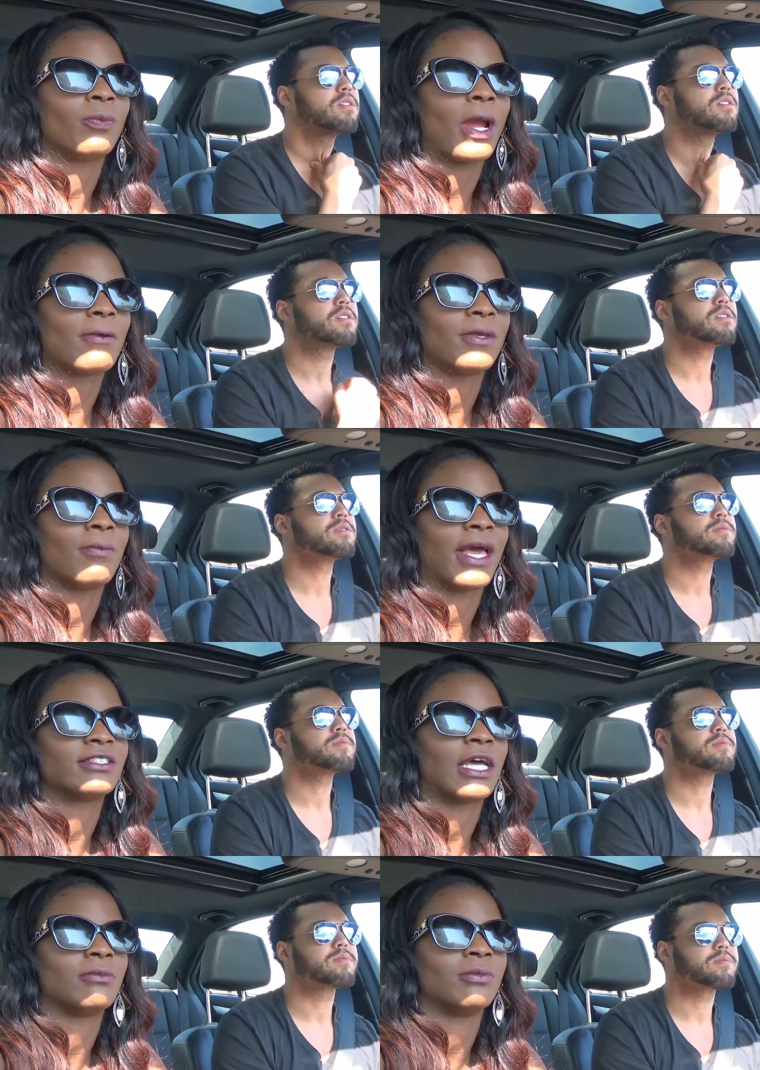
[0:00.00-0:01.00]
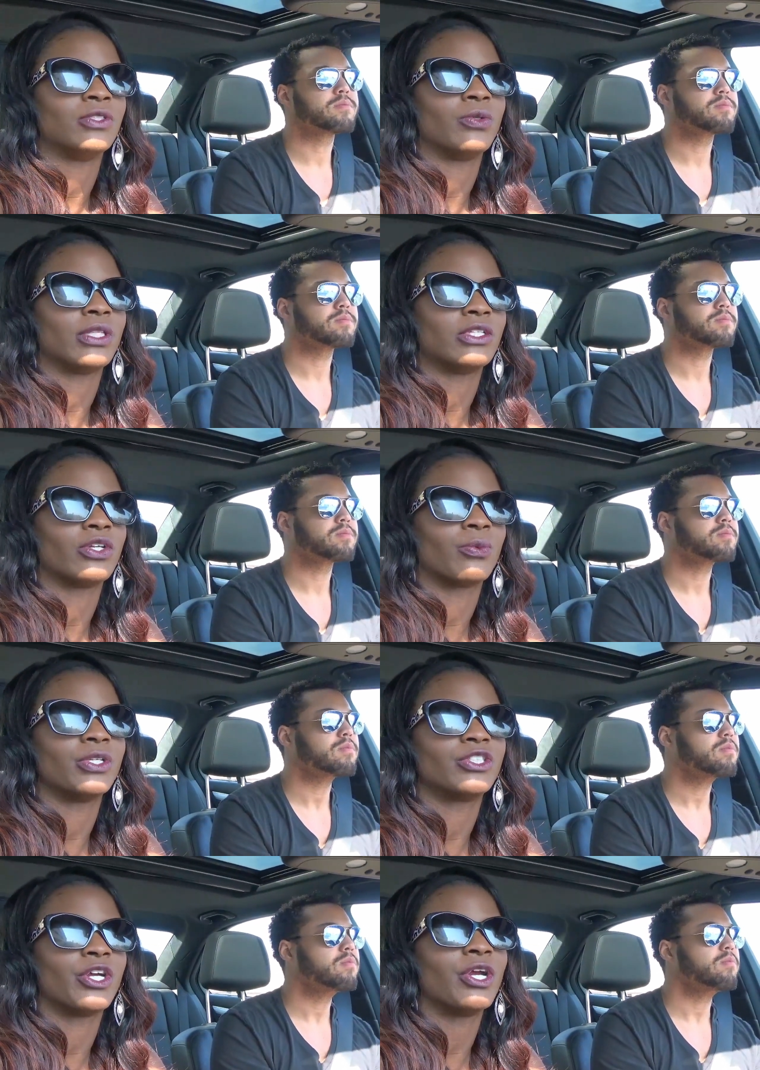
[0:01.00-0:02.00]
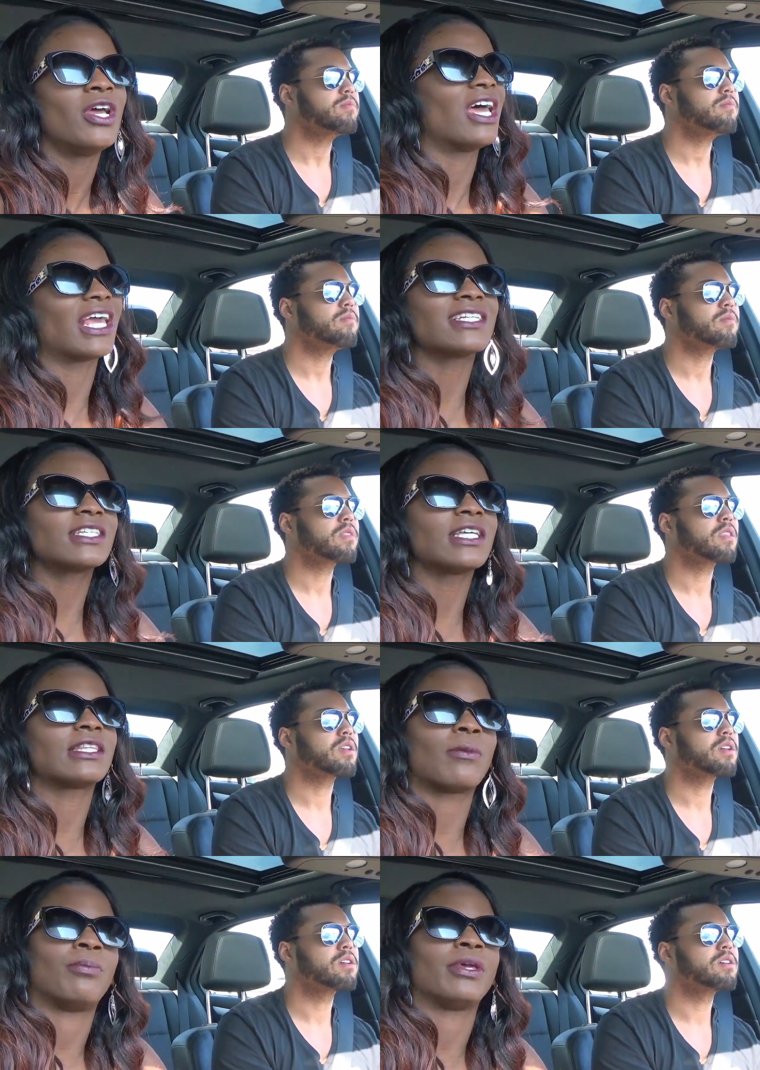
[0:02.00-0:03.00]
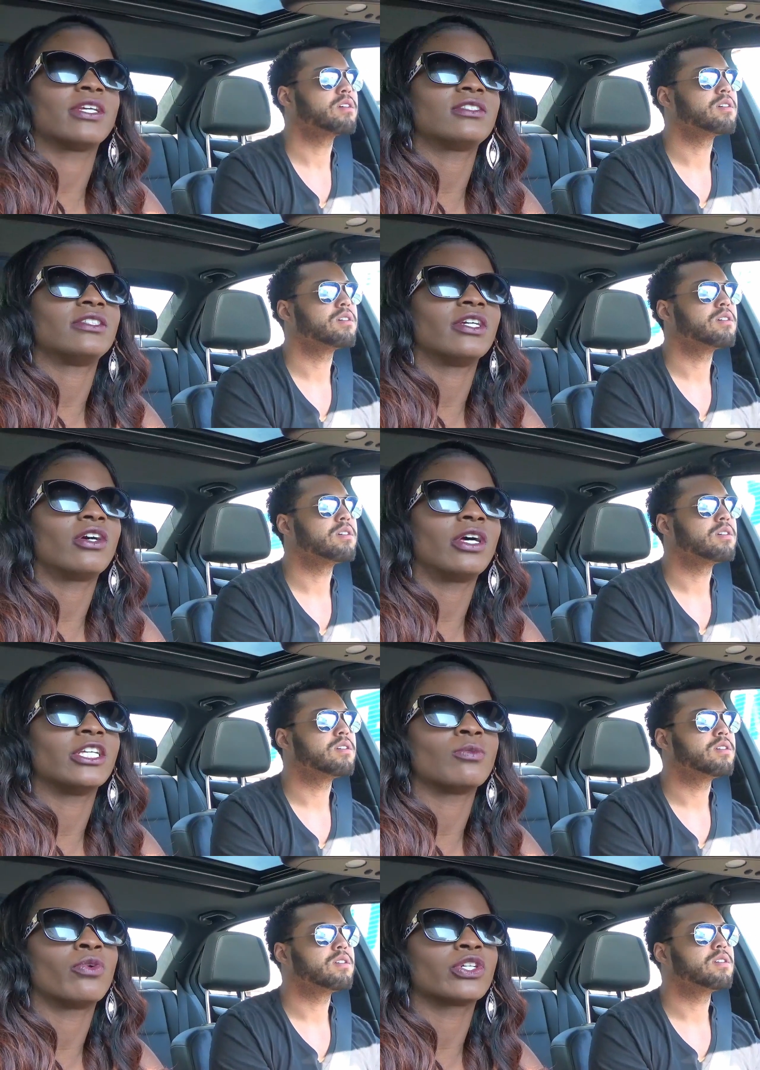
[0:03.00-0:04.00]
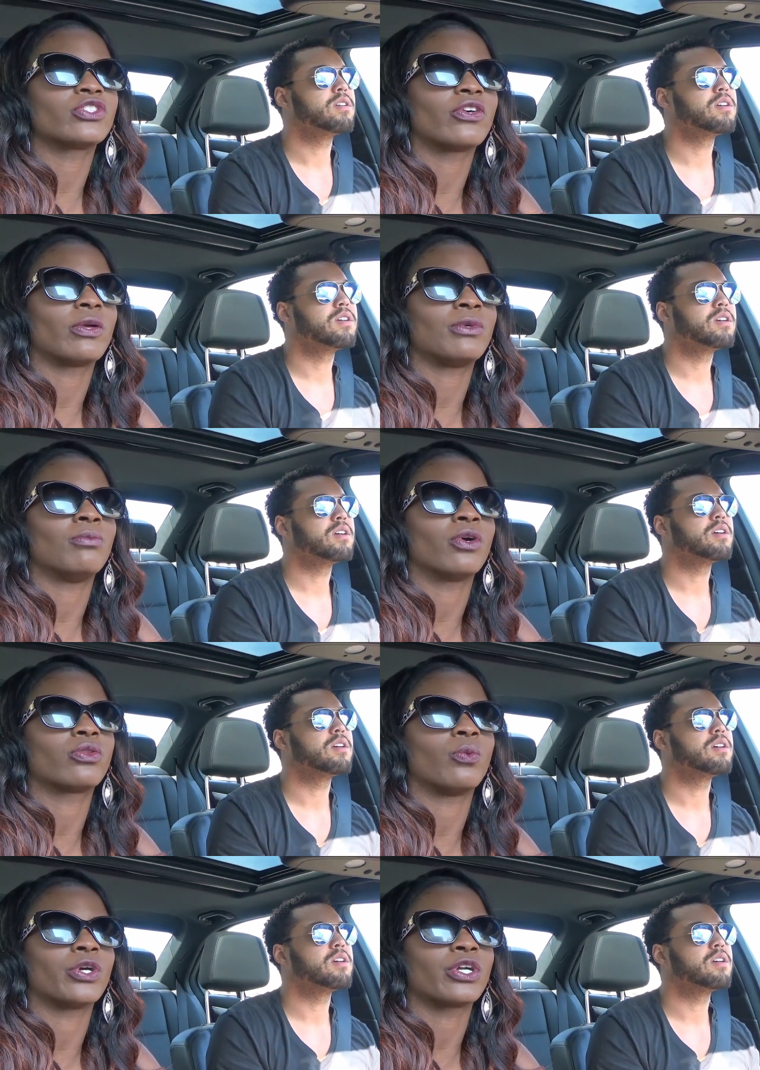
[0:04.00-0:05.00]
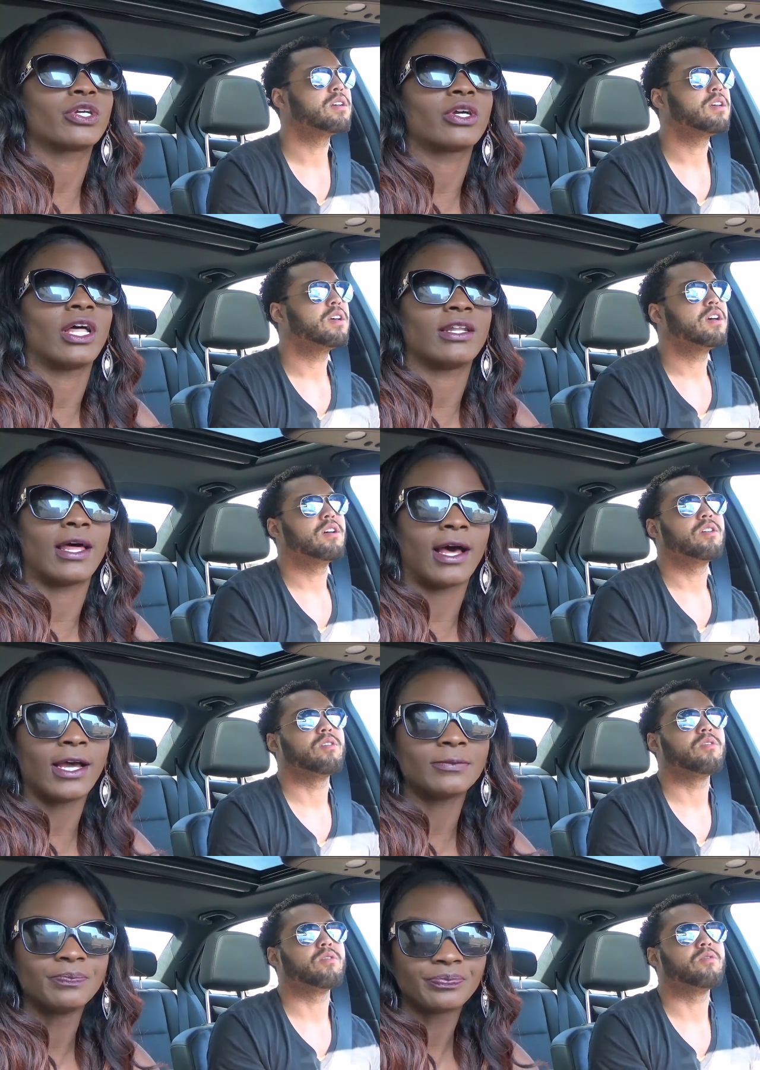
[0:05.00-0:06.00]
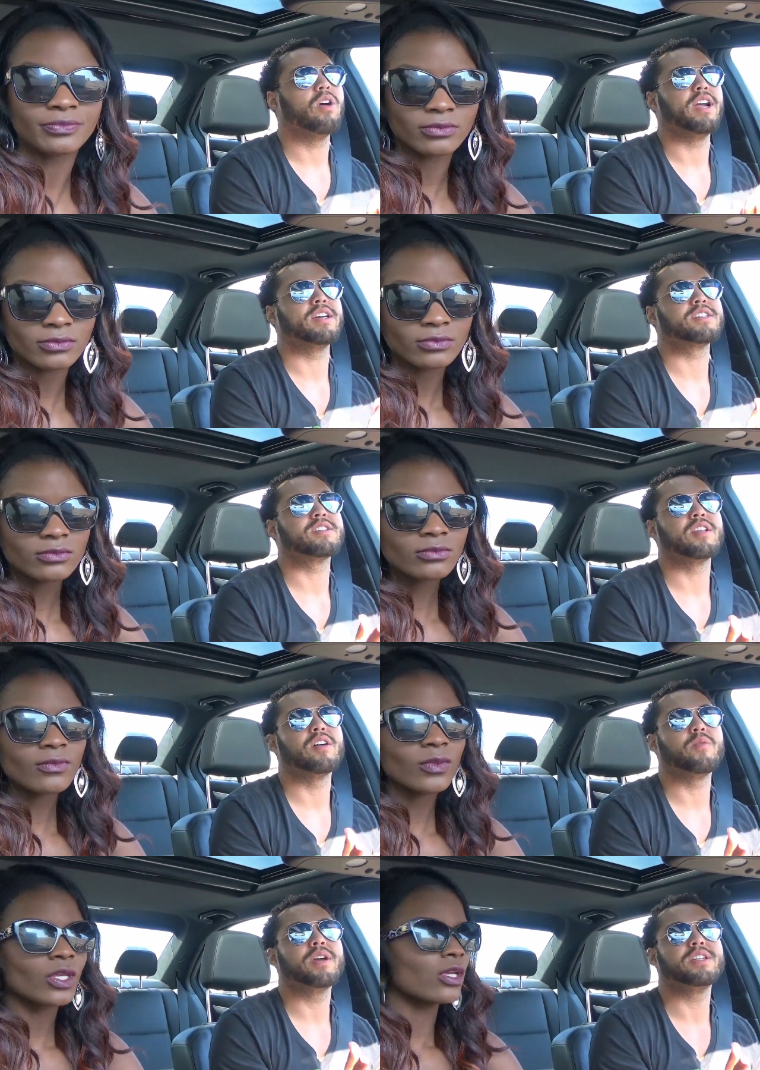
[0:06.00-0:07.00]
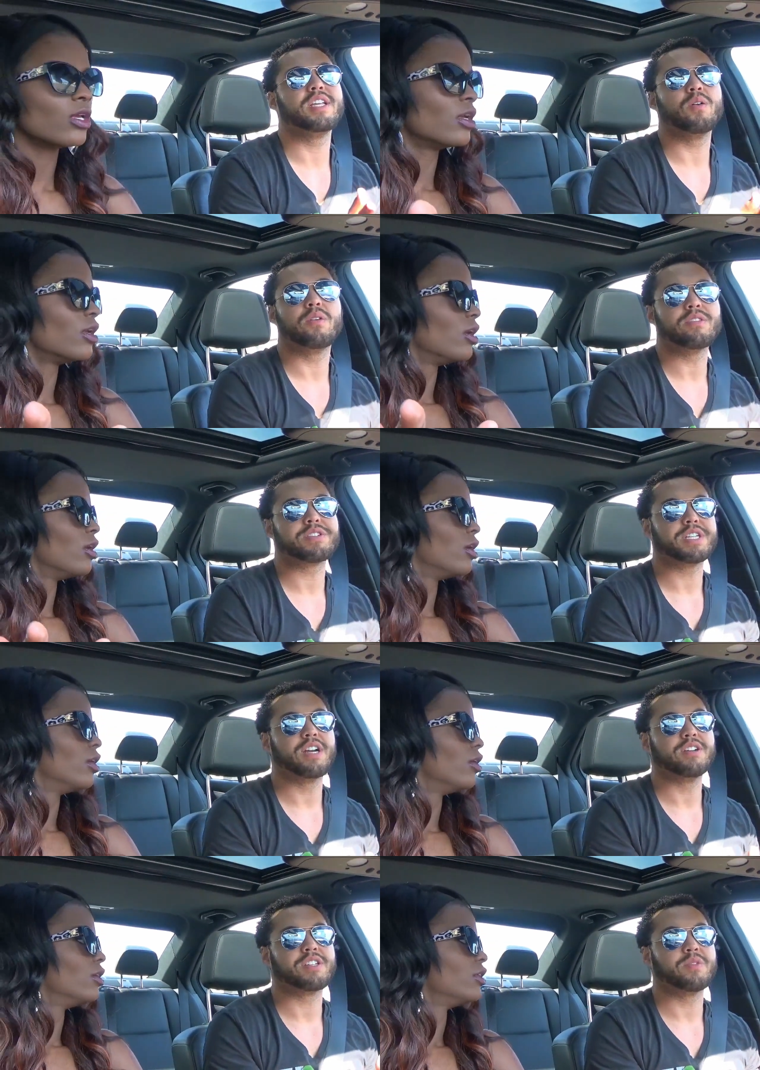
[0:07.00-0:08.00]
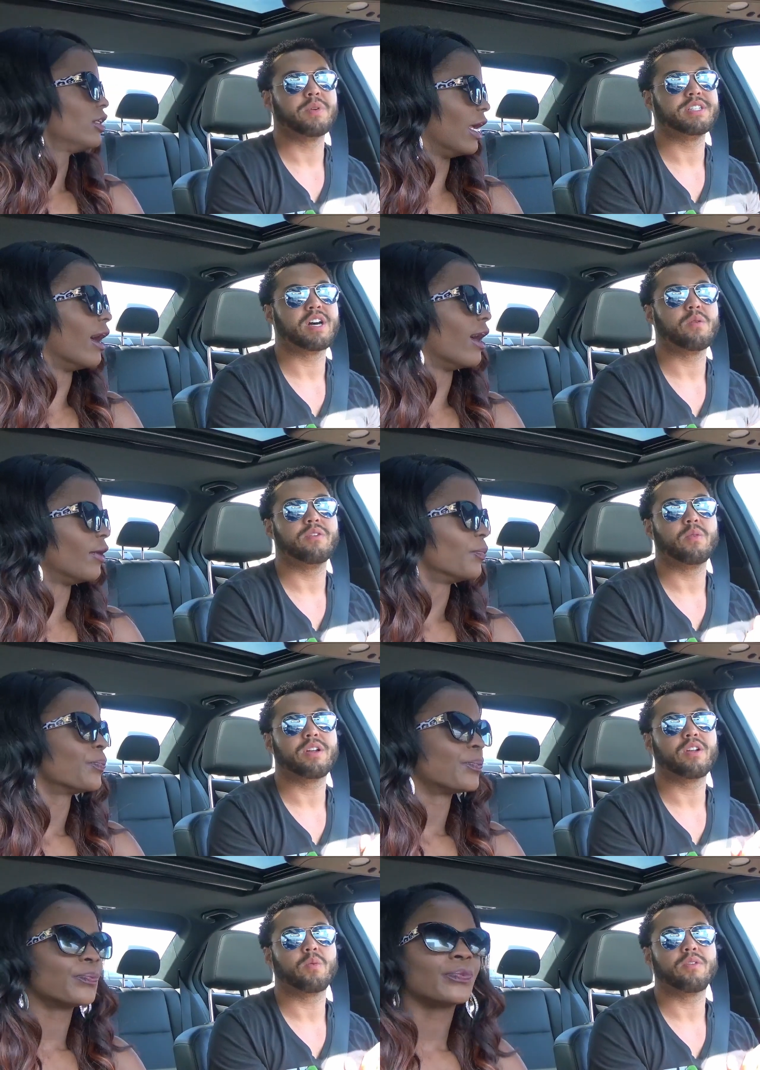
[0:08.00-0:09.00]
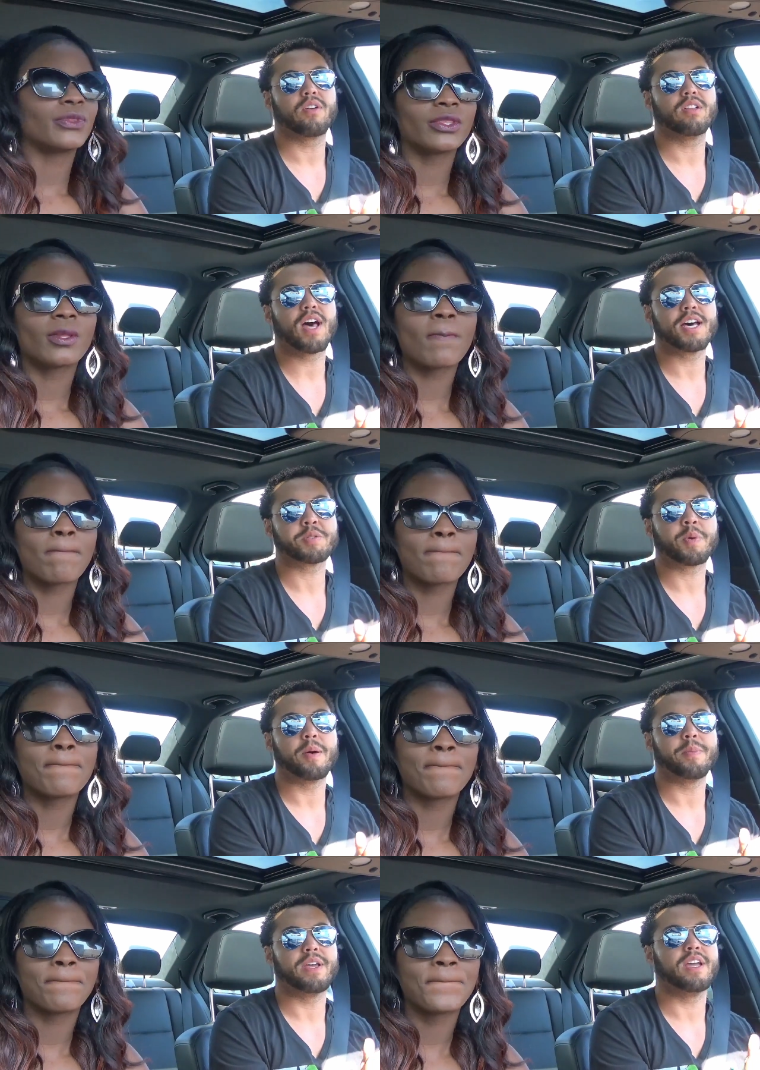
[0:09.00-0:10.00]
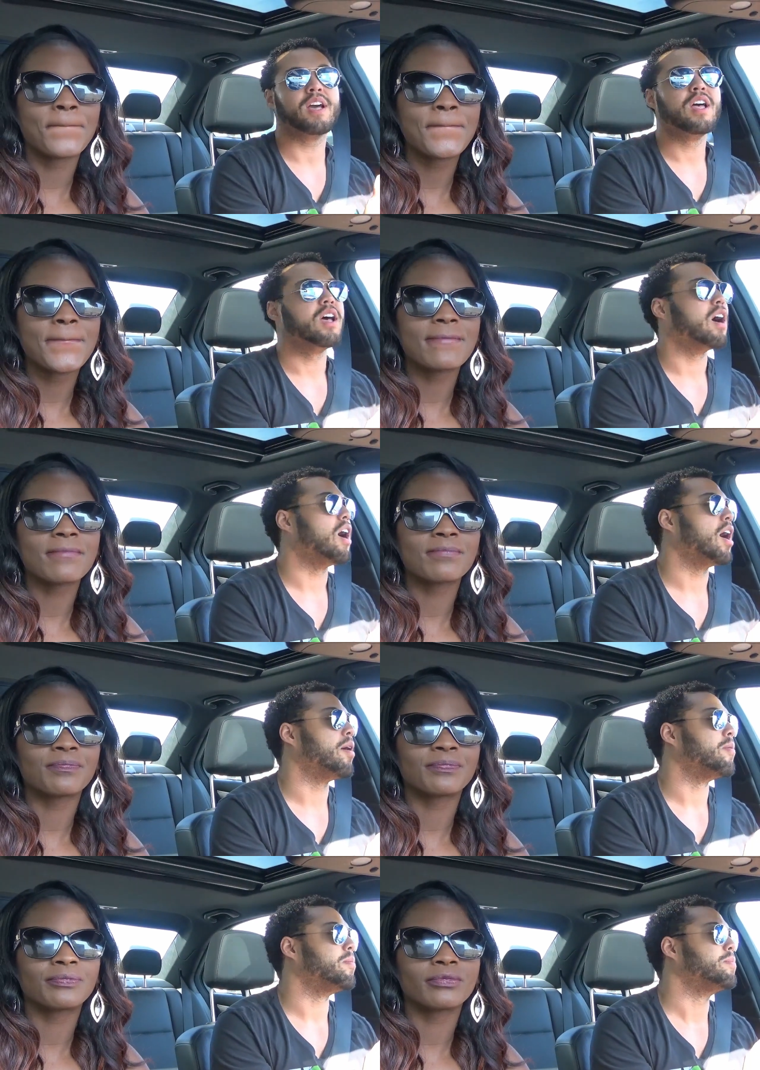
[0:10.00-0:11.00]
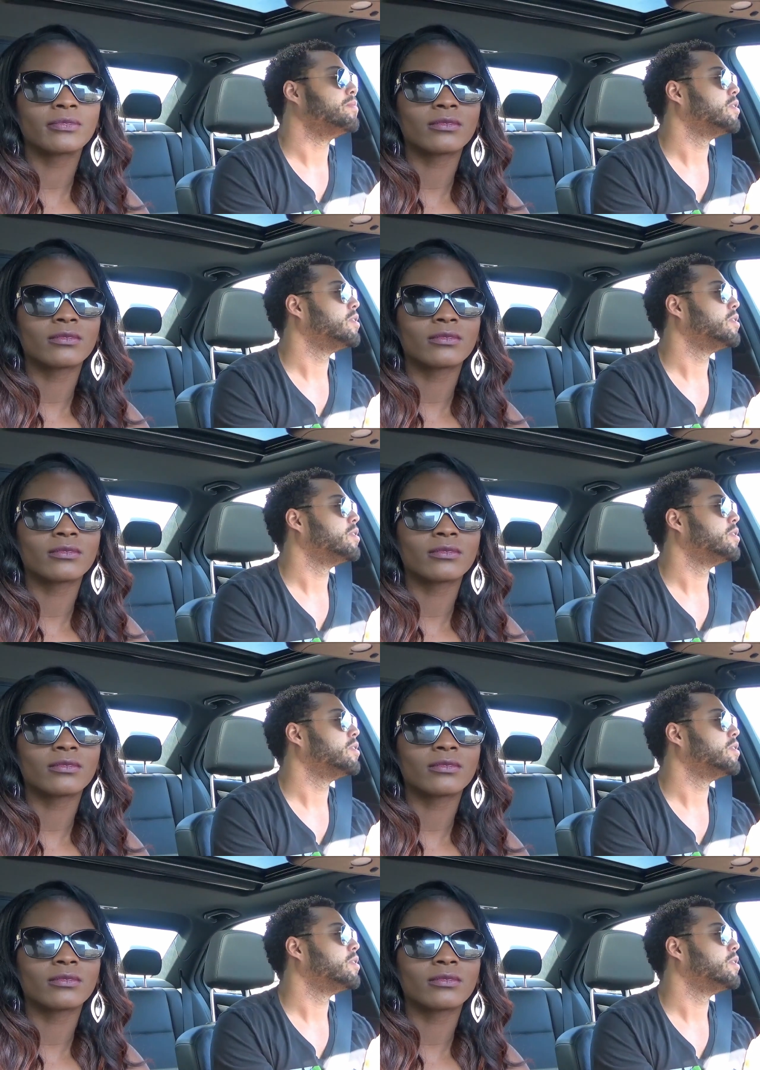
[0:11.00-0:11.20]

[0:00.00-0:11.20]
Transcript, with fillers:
Speaker 1: it would probably be a bad time to be doing that during winter. And I guess that's not the biggest deal. It's more so that we both work a lot.
Speaker 2: Right, because we could deal with the stairs, and we yeah. dealt with winter with our last puppy. Um,